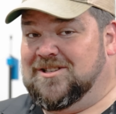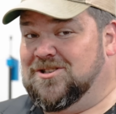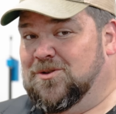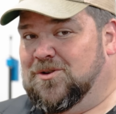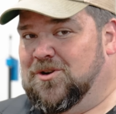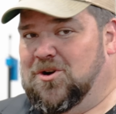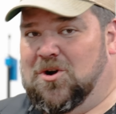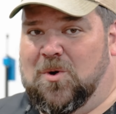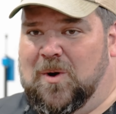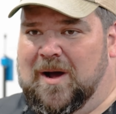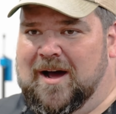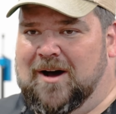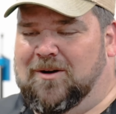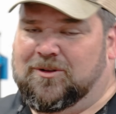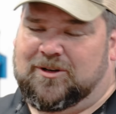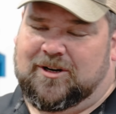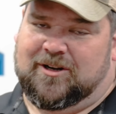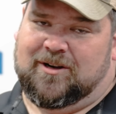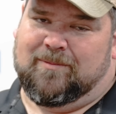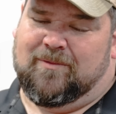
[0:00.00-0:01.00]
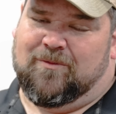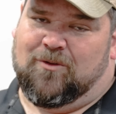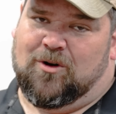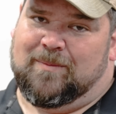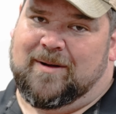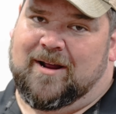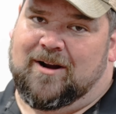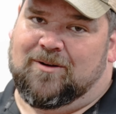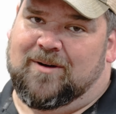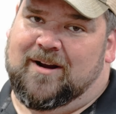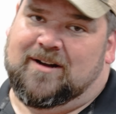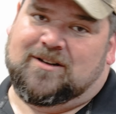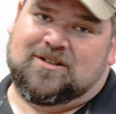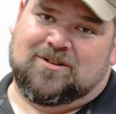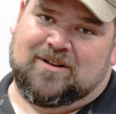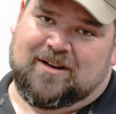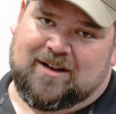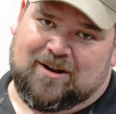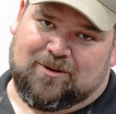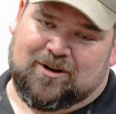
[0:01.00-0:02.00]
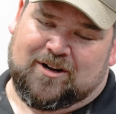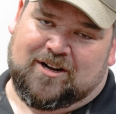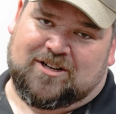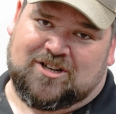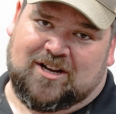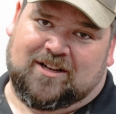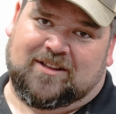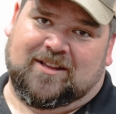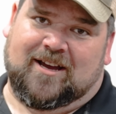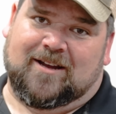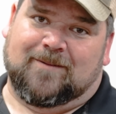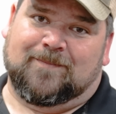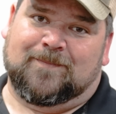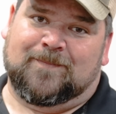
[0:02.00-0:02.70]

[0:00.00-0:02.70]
just don't know how they're gonna perform downrange, so now we're gonna check that.